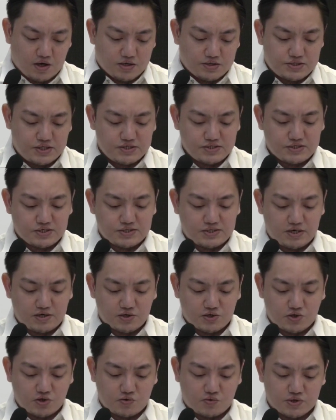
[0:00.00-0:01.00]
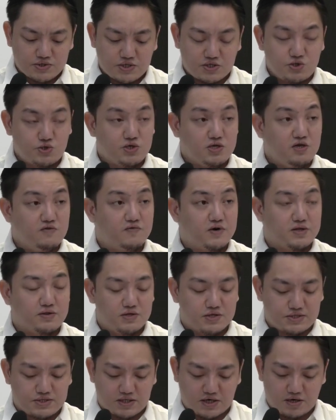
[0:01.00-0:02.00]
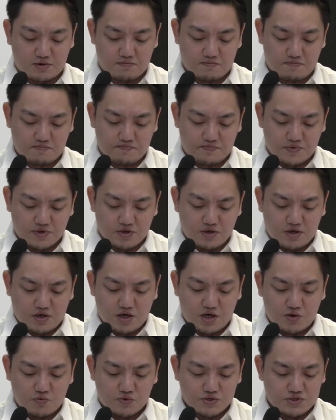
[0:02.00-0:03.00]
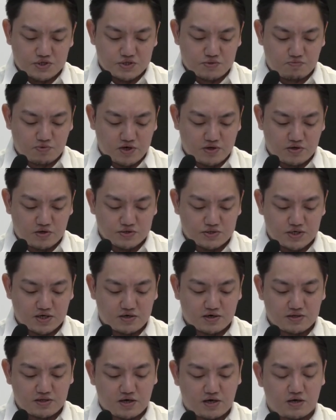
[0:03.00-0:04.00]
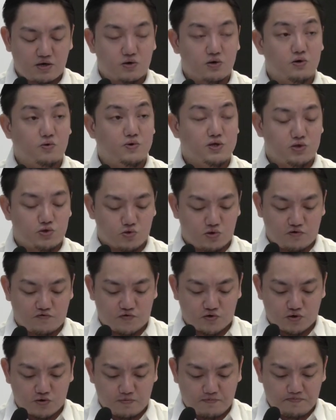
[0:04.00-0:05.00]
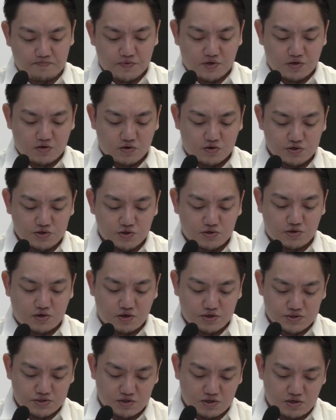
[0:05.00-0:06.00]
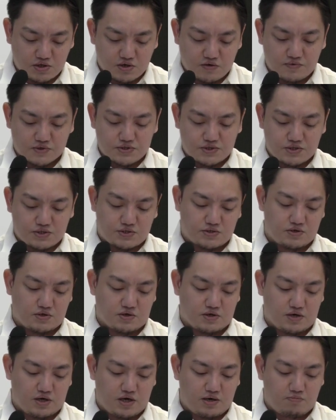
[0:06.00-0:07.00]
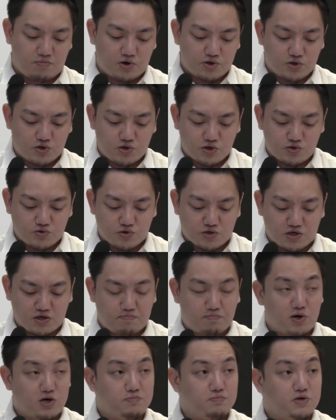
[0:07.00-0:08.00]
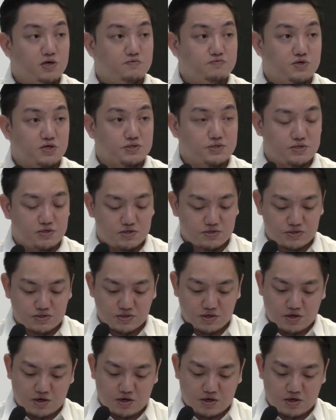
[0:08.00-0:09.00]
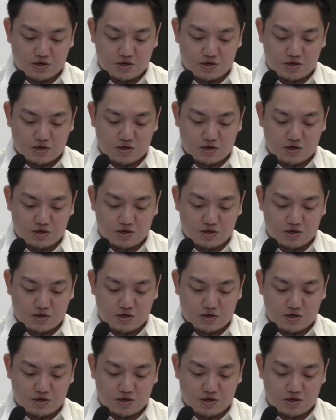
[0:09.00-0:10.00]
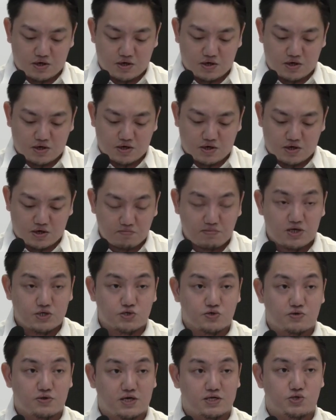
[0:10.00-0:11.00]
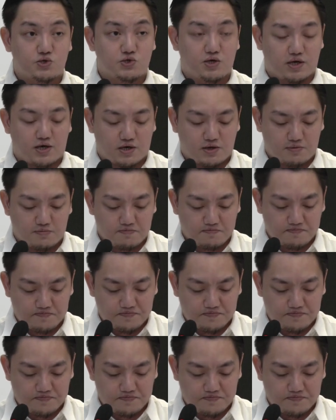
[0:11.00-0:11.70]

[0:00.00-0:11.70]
Since the senator was in Geneva at this time, it was his brother, Secretary Erwin Tulfo, who took custody of the sister and brought her to the Department of Justice for her to share the information that she had.